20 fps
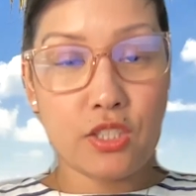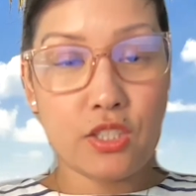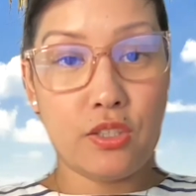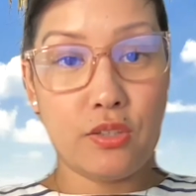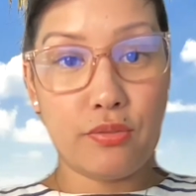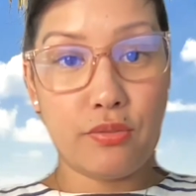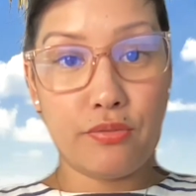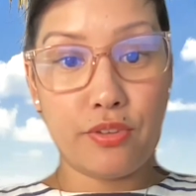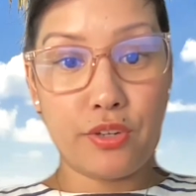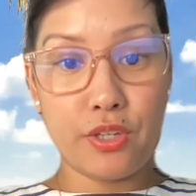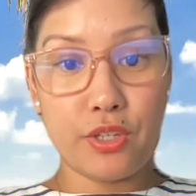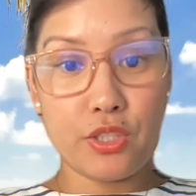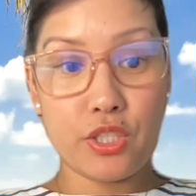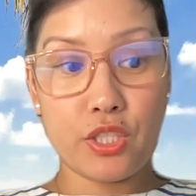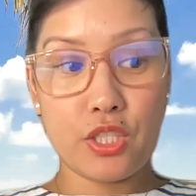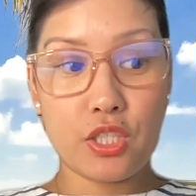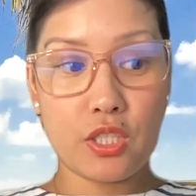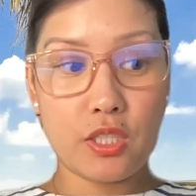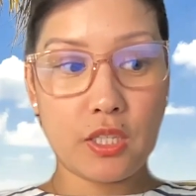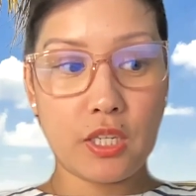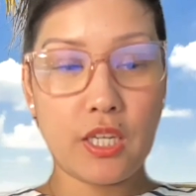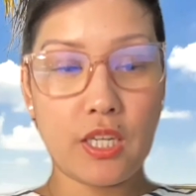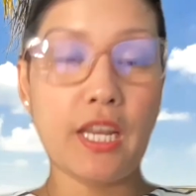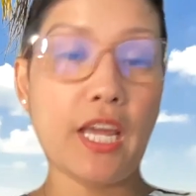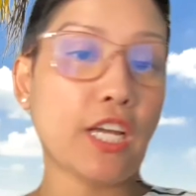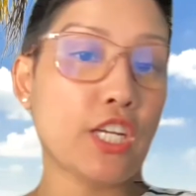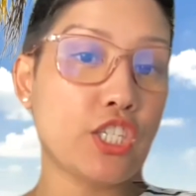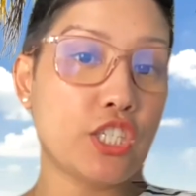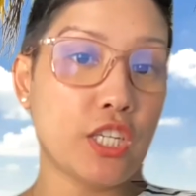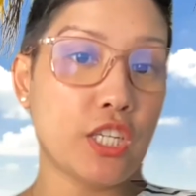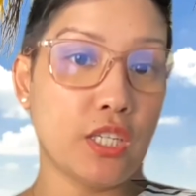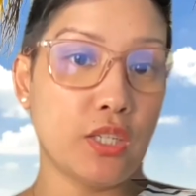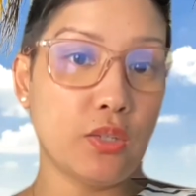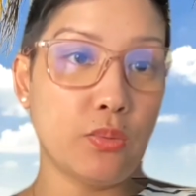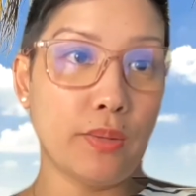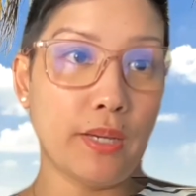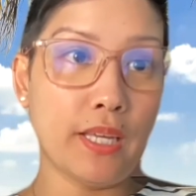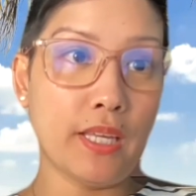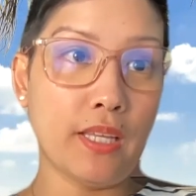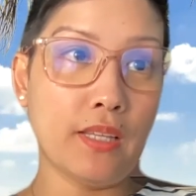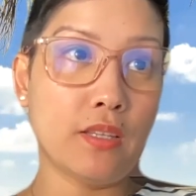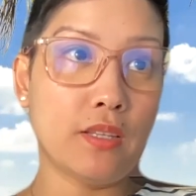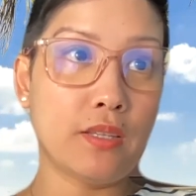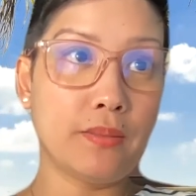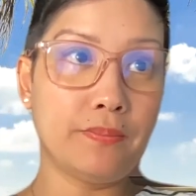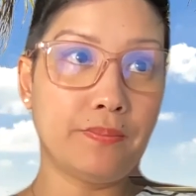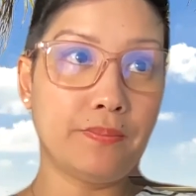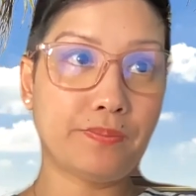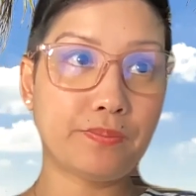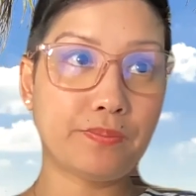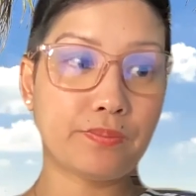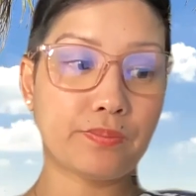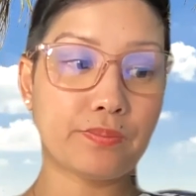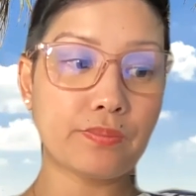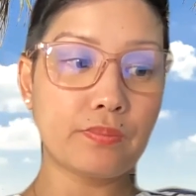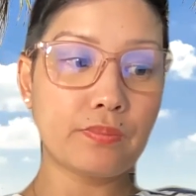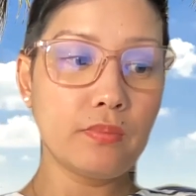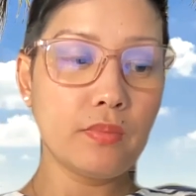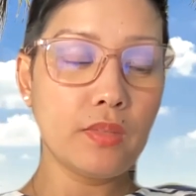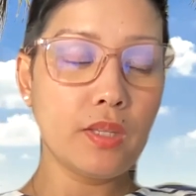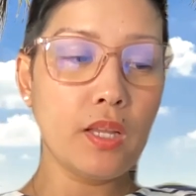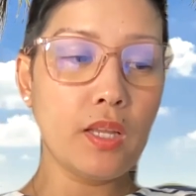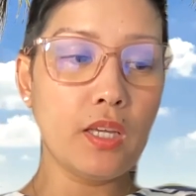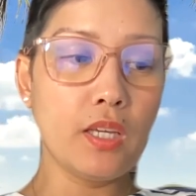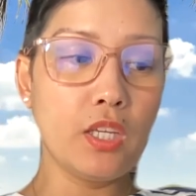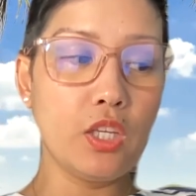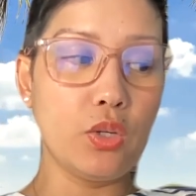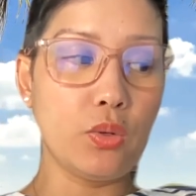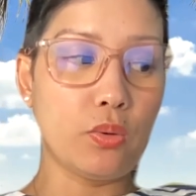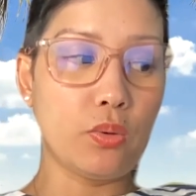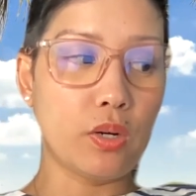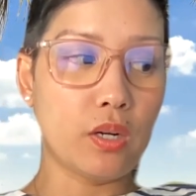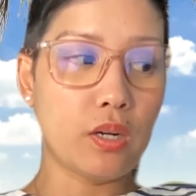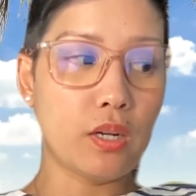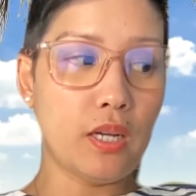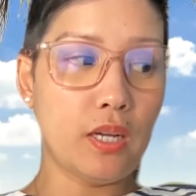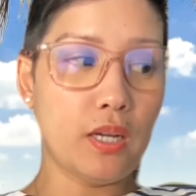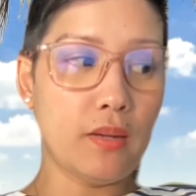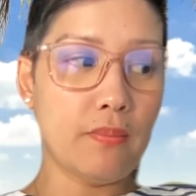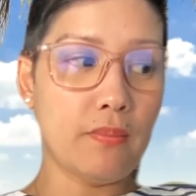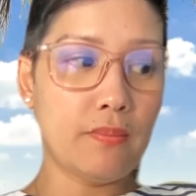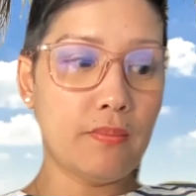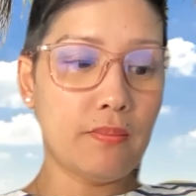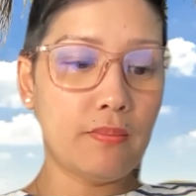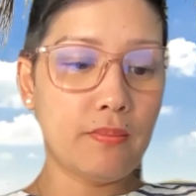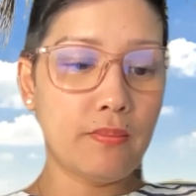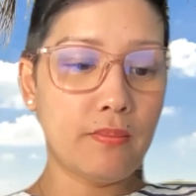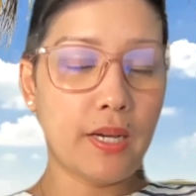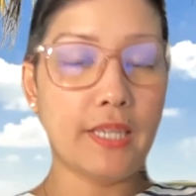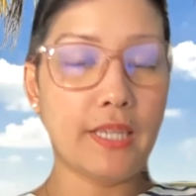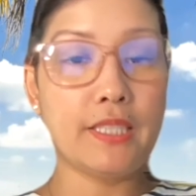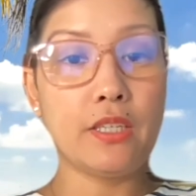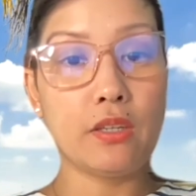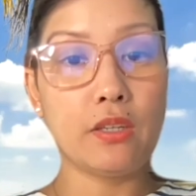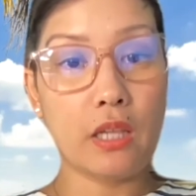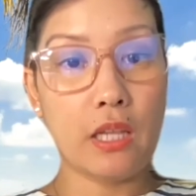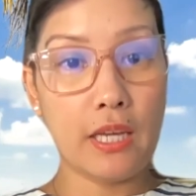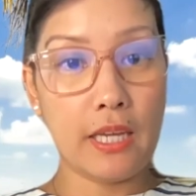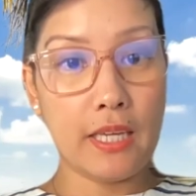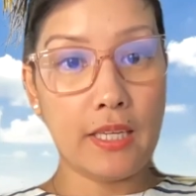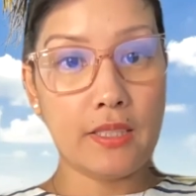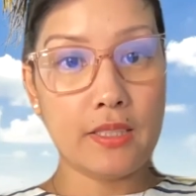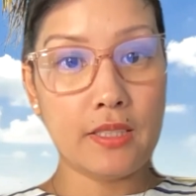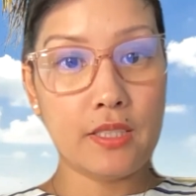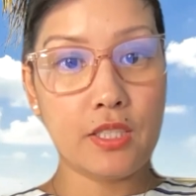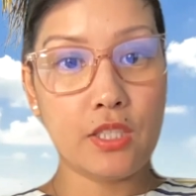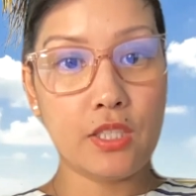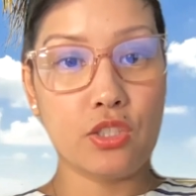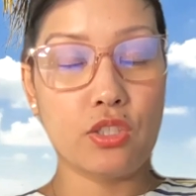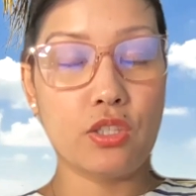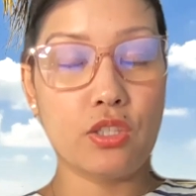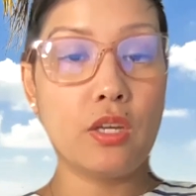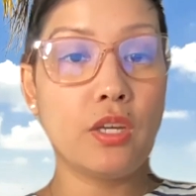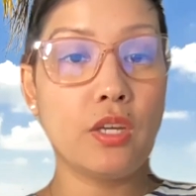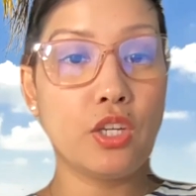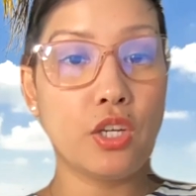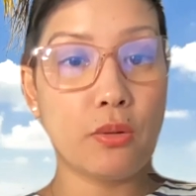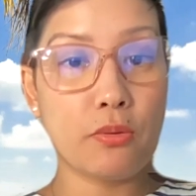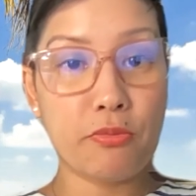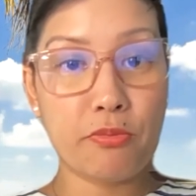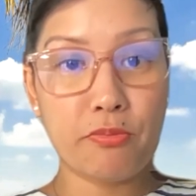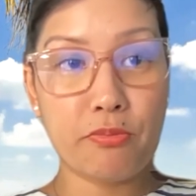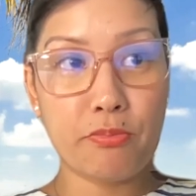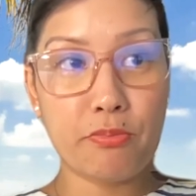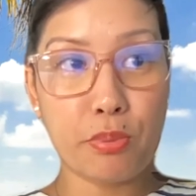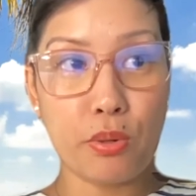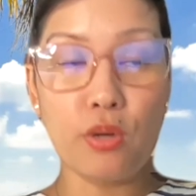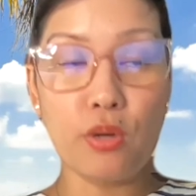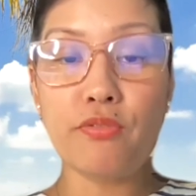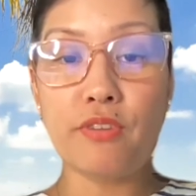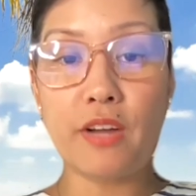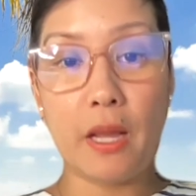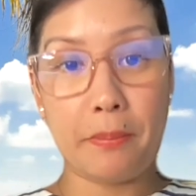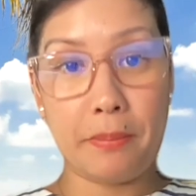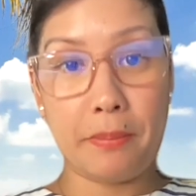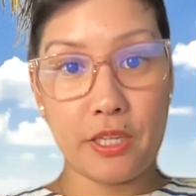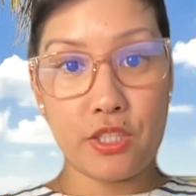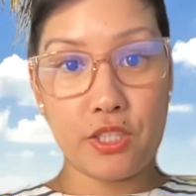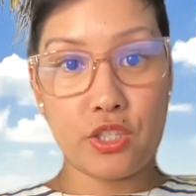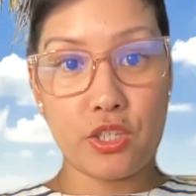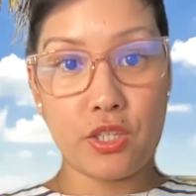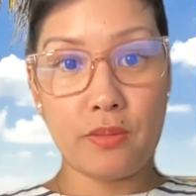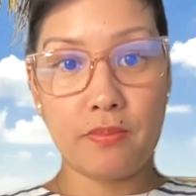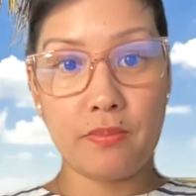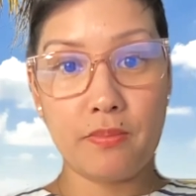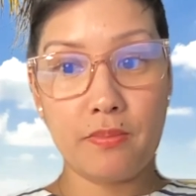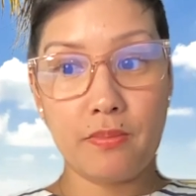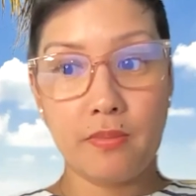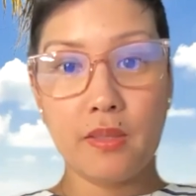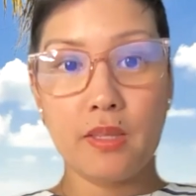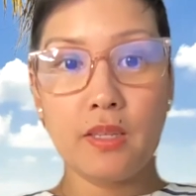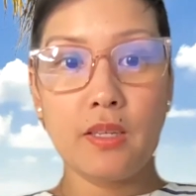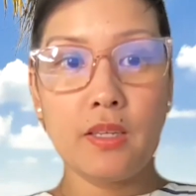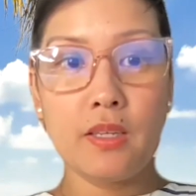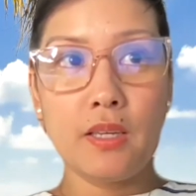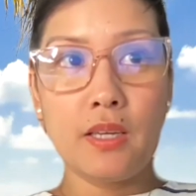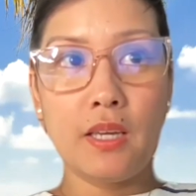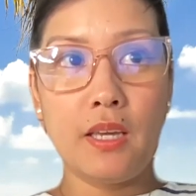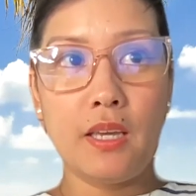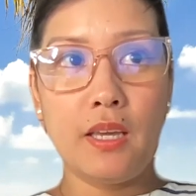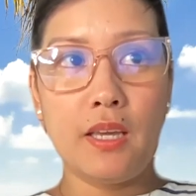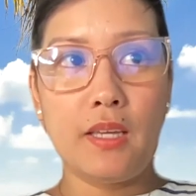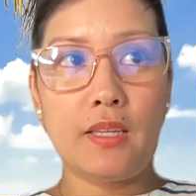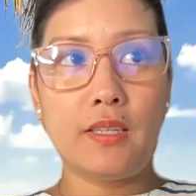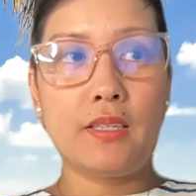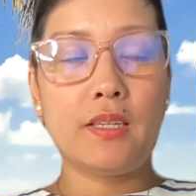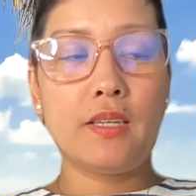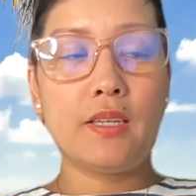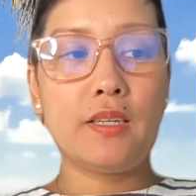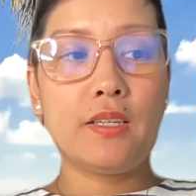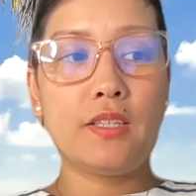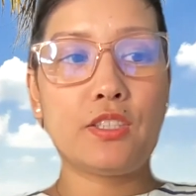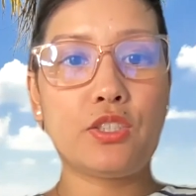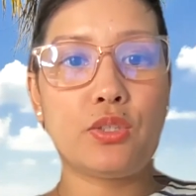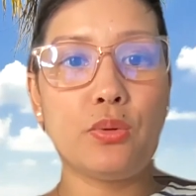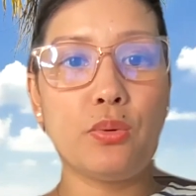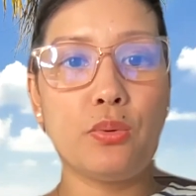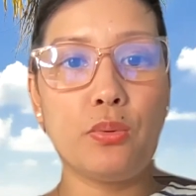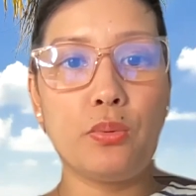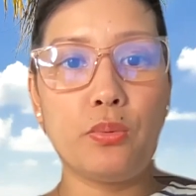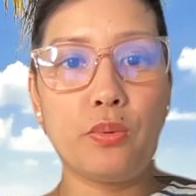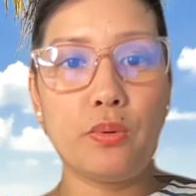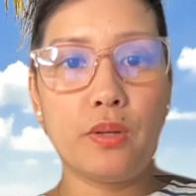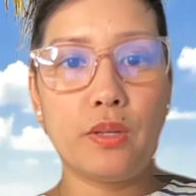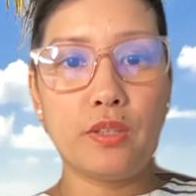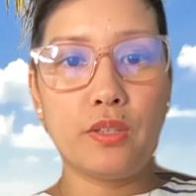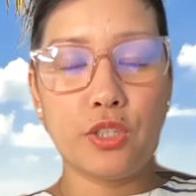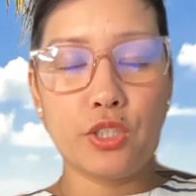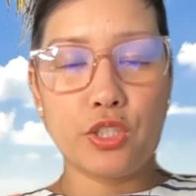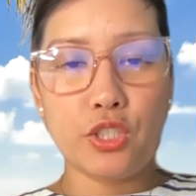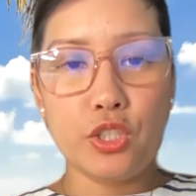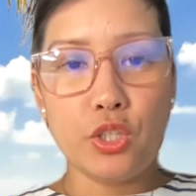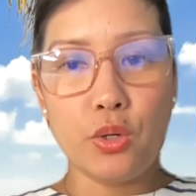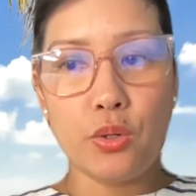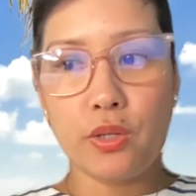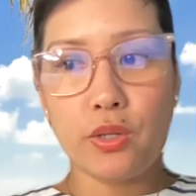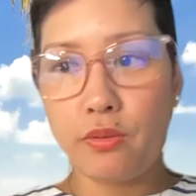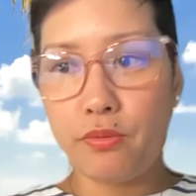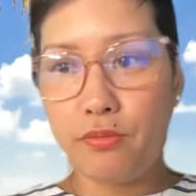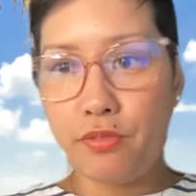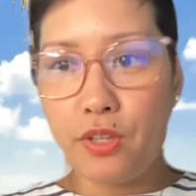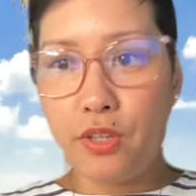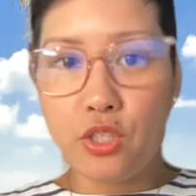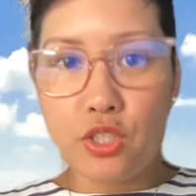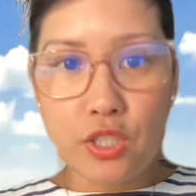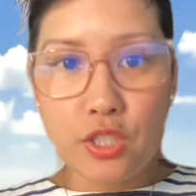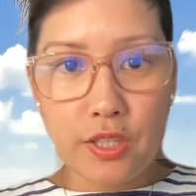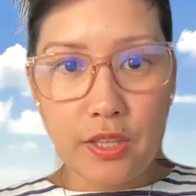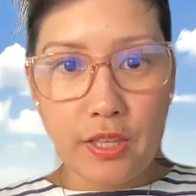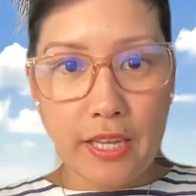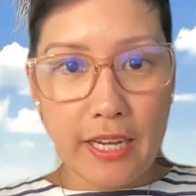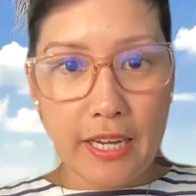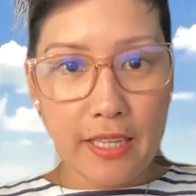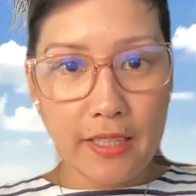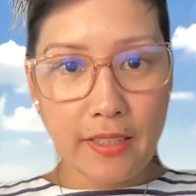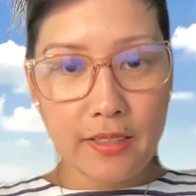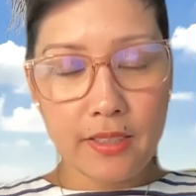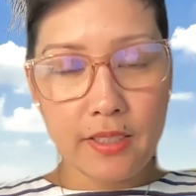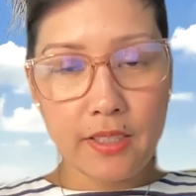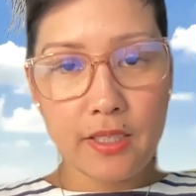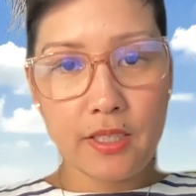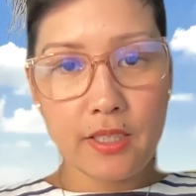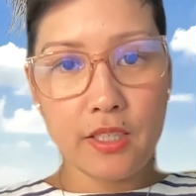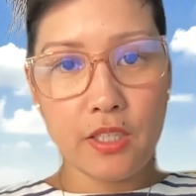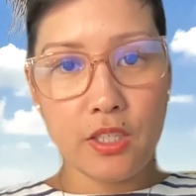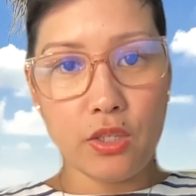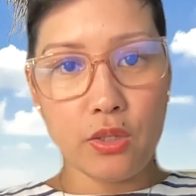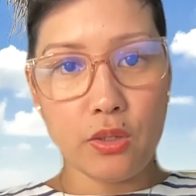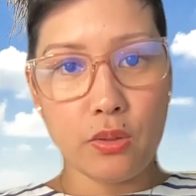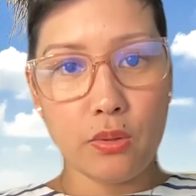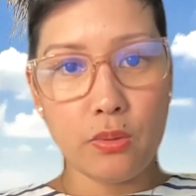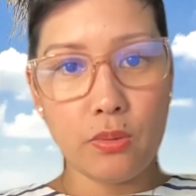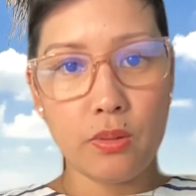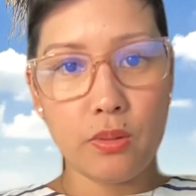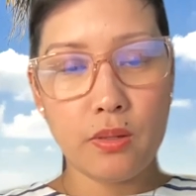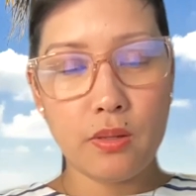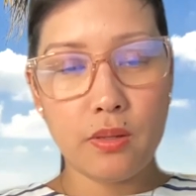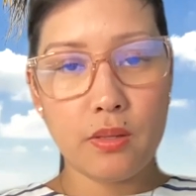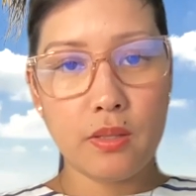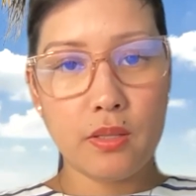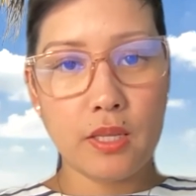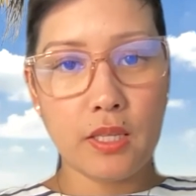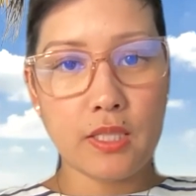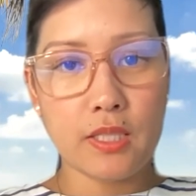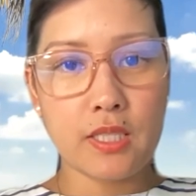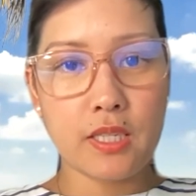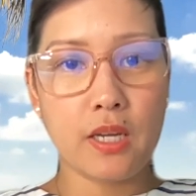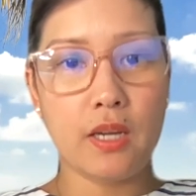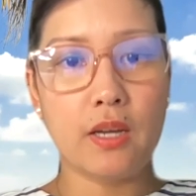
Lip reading: the first connection with your ideal clients is your profile picture. And so there's no confusion that, you know, it's